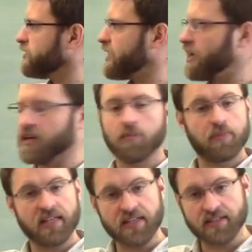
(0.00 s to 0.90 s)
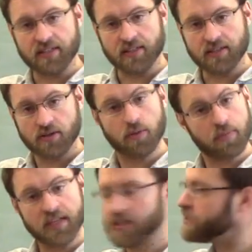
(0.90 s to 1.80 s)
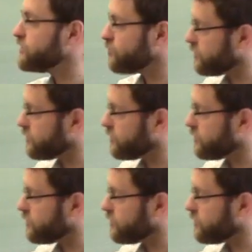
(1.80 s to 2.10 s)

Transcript: that into pieces. The pieces were